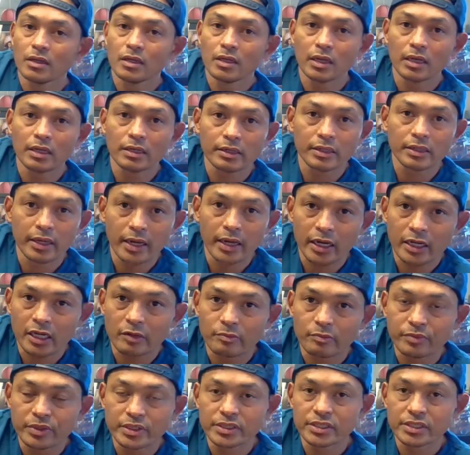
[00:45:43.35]
and yeah i can
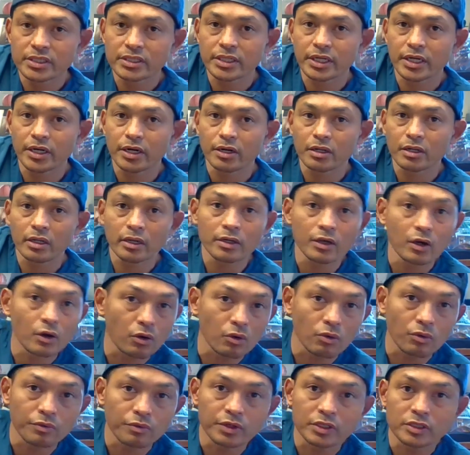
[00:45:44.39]
be scared like
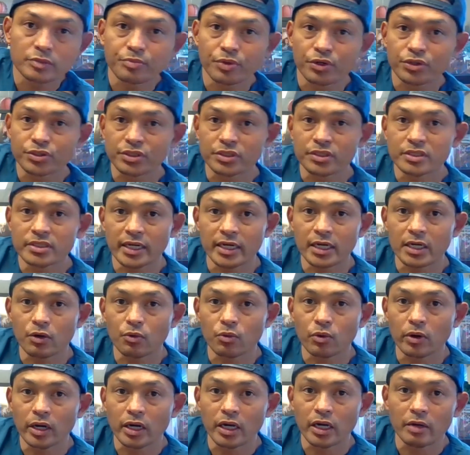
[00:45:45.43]
oh this person's taking
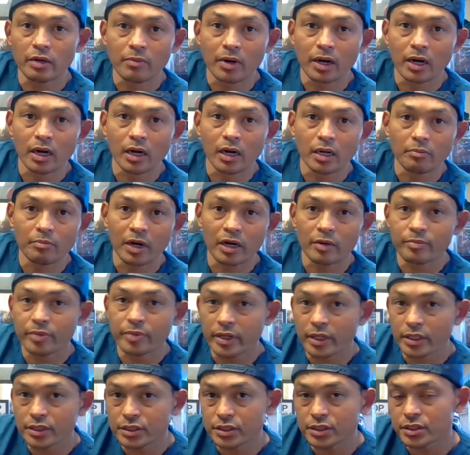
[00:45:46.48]
away my my
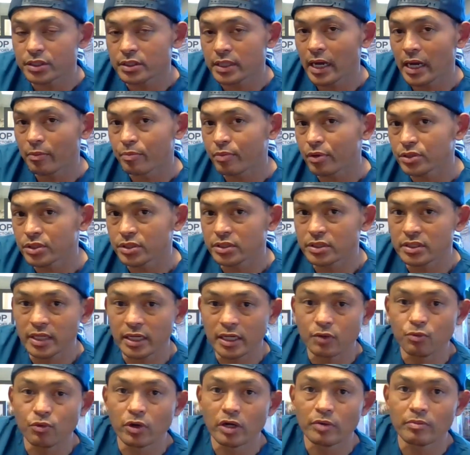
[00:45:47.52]
patients that person's
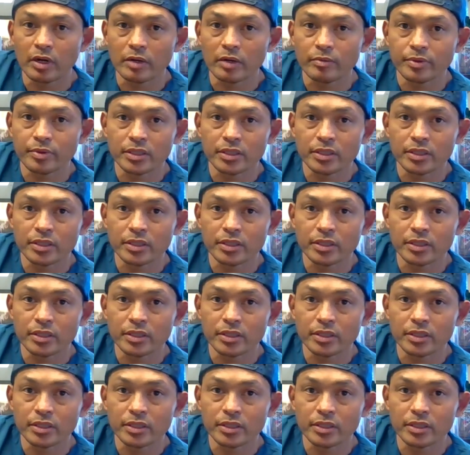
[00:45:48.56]
taking away my